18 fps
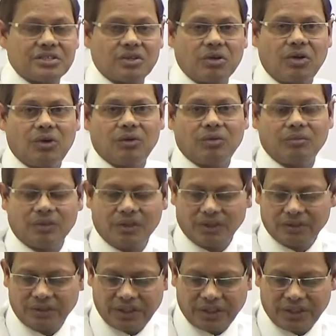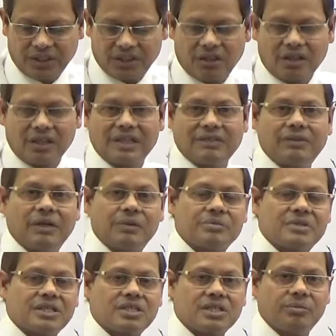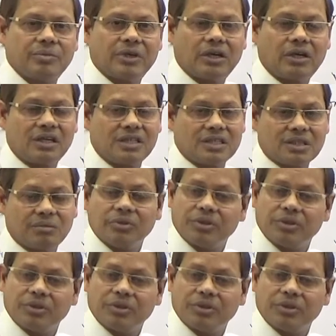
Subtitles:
No, they did not develop such a mechanism.